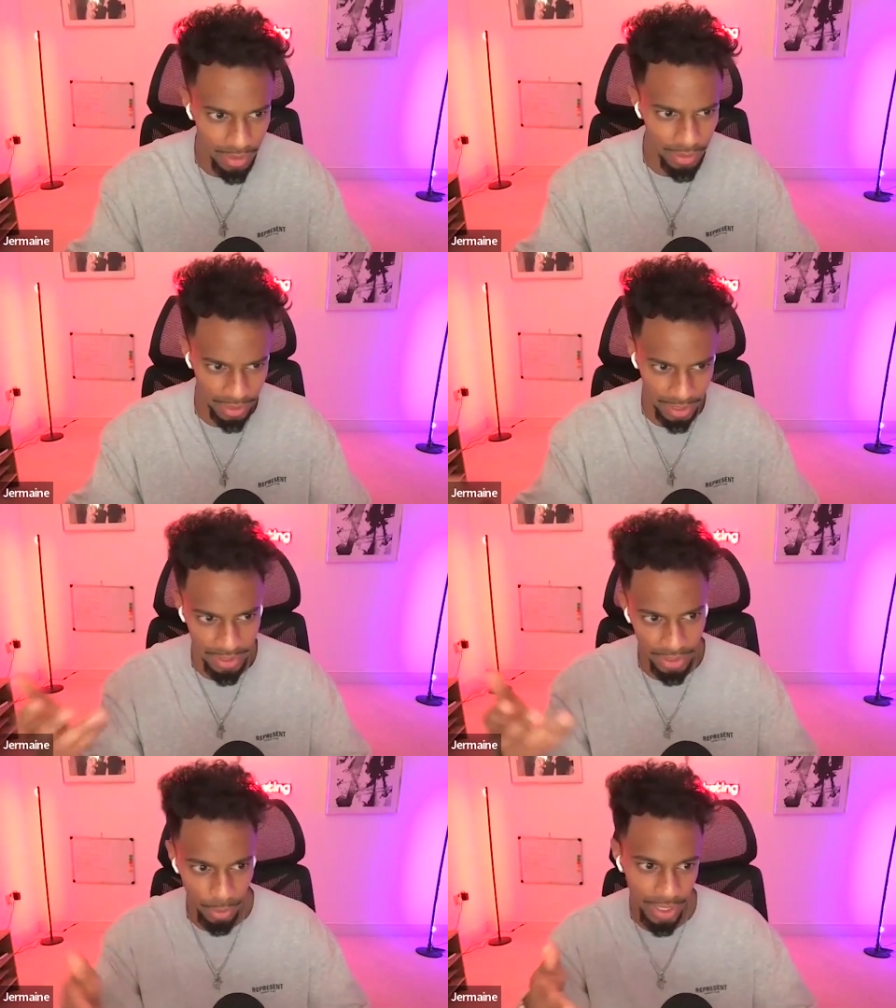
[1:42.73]
was like a
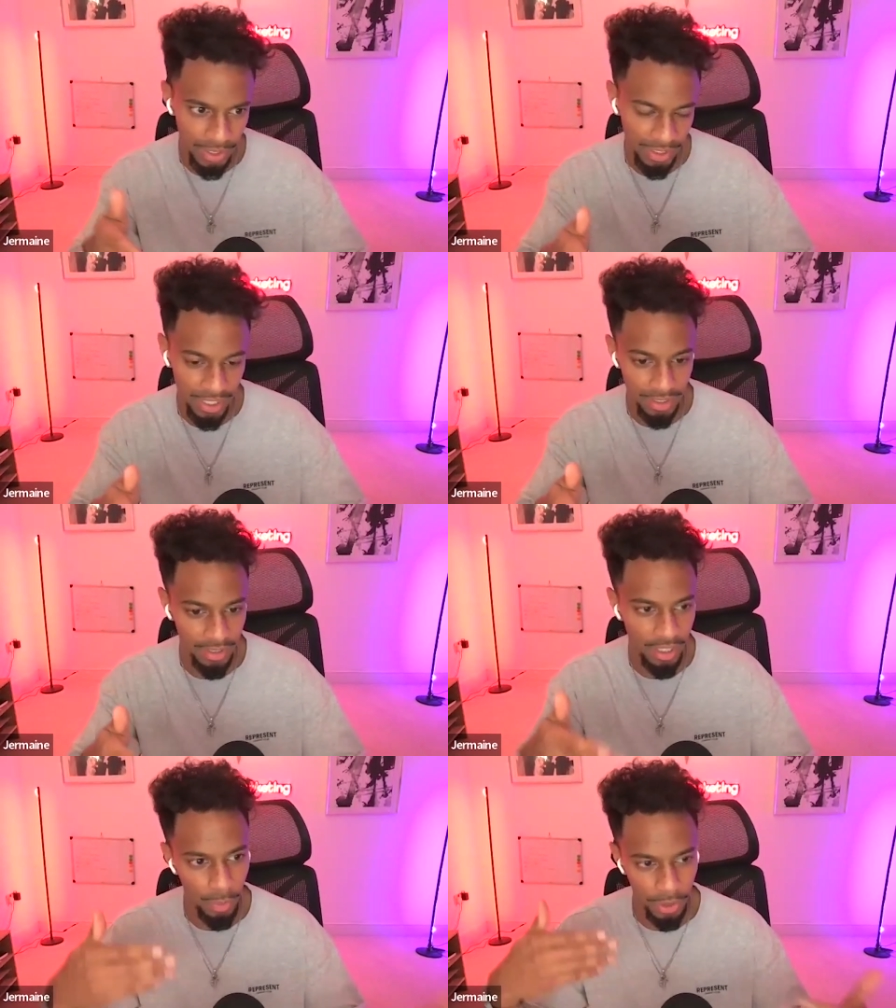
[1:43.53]
digital agency that
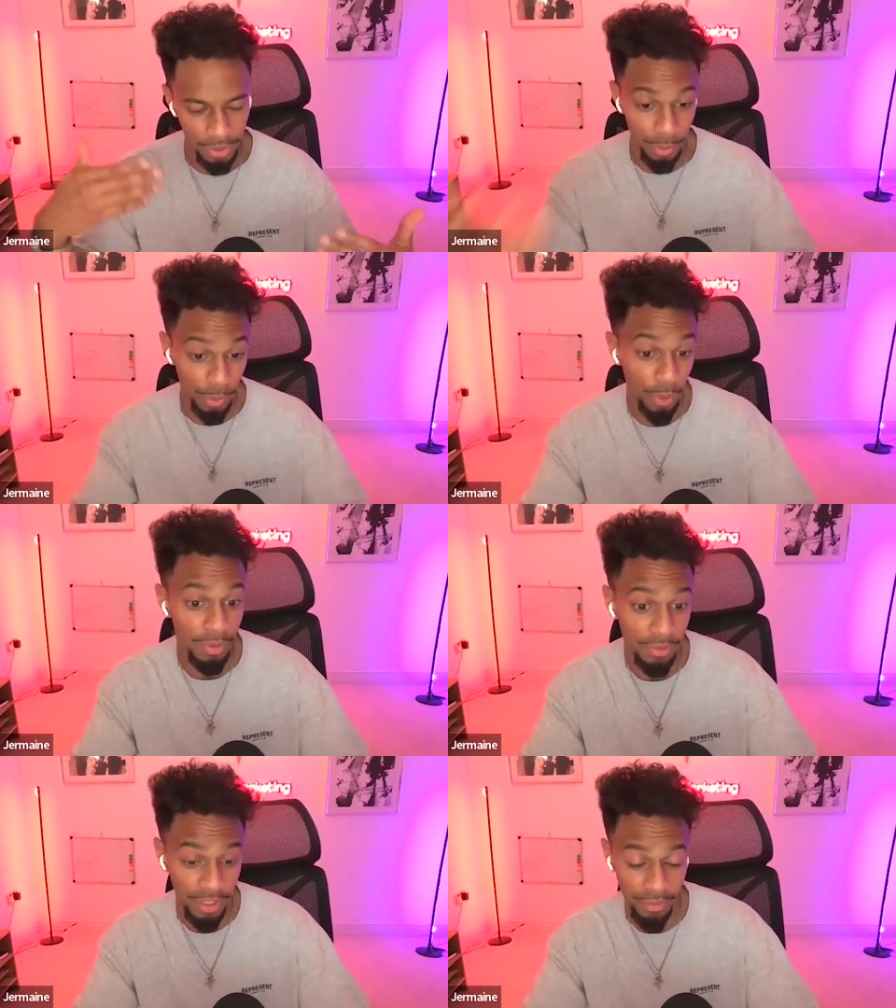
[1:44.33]
I worked on the
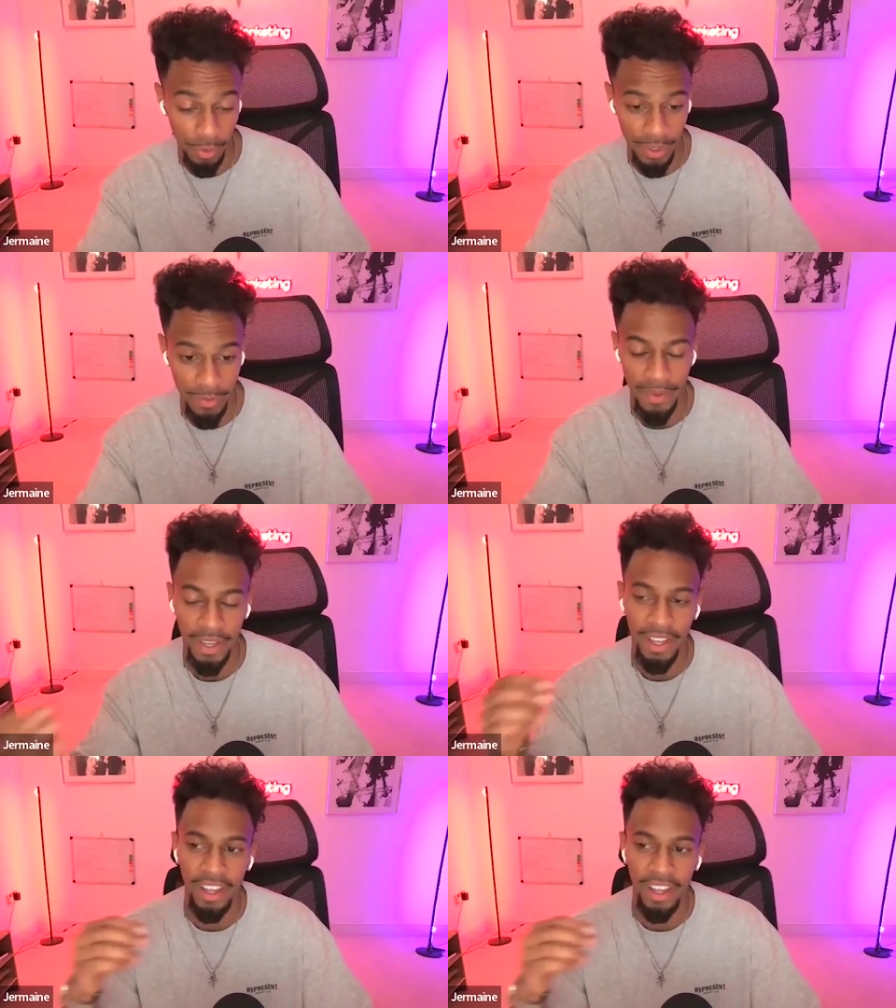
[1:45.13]
recruitment front for them.